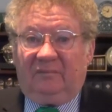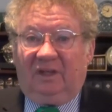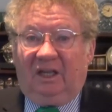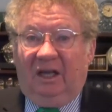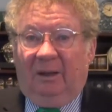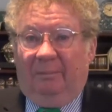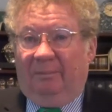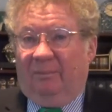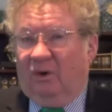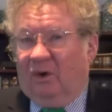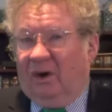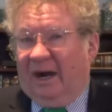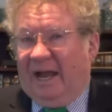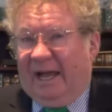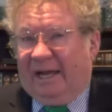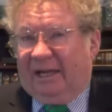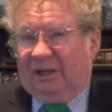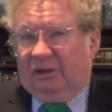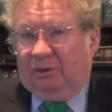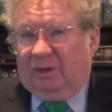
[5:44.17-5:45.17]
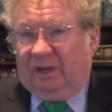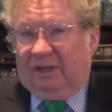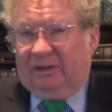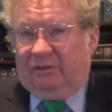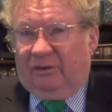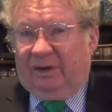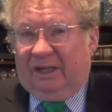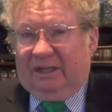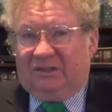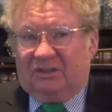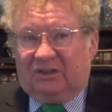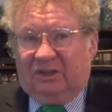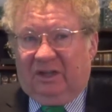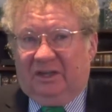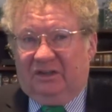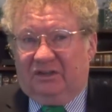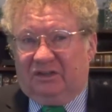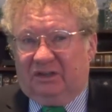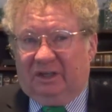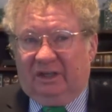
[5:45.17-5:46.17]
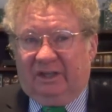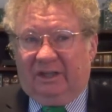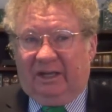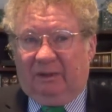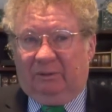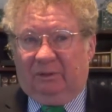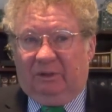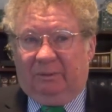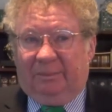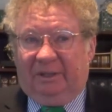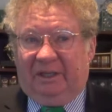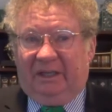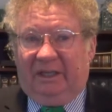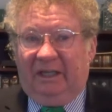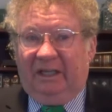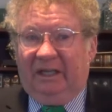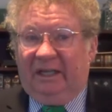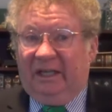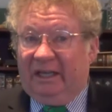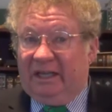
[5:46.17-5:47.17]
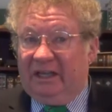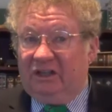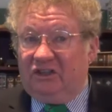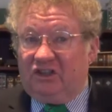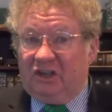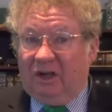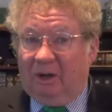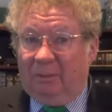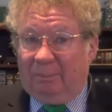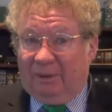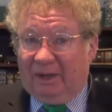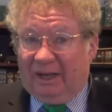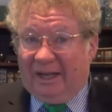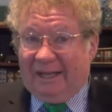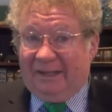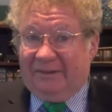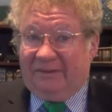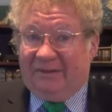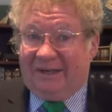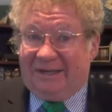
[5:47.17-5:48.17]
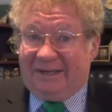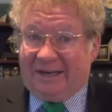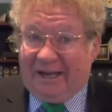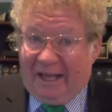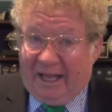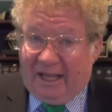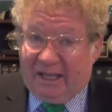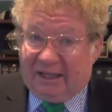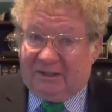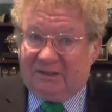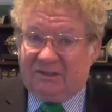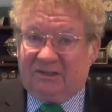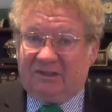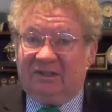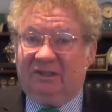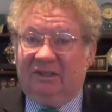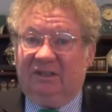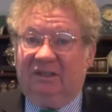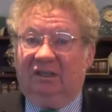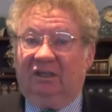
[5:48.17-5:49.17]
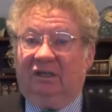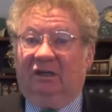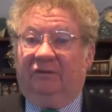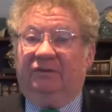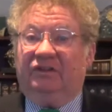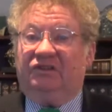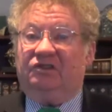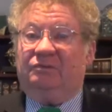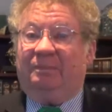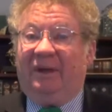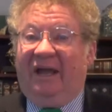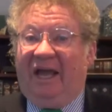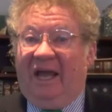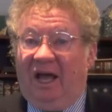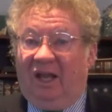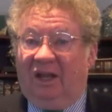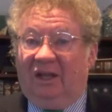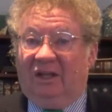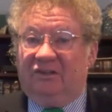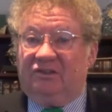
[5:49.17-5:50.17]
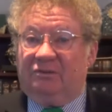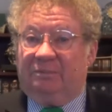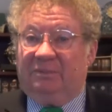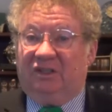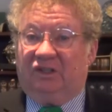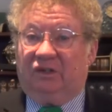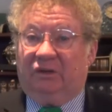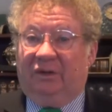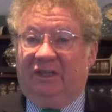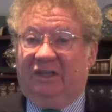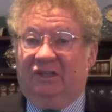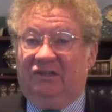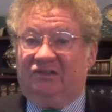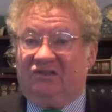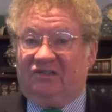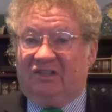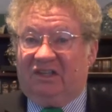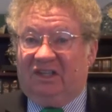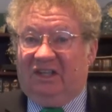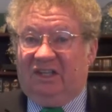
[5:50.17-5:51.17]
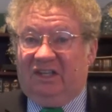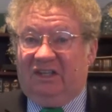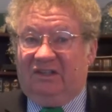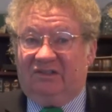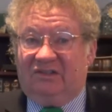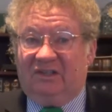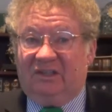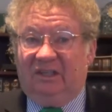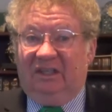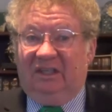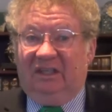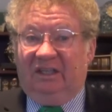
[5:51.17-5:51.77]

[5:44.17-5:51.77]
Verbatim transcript: a more accurate translation of that would be He shall plant the tents of his palace between the seas